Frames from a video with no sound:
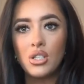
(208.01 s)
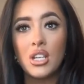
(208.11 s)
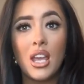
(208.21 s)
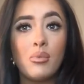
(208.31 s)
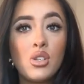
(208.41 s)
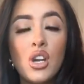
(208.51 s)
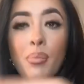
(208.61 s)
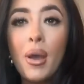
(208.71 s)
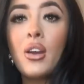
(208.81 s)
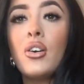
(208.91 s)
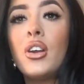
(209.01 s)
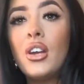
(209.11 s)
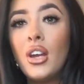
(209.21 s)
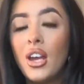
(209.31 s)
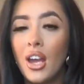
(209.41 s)
She came straight back out
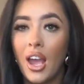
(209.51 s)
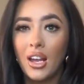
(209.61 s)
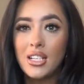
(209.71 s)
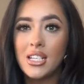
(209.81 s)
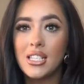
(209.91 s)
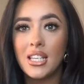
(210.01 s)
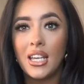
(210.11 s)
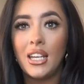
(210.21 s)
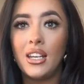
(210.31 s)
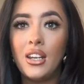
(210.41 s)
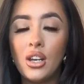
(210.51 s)
and she said,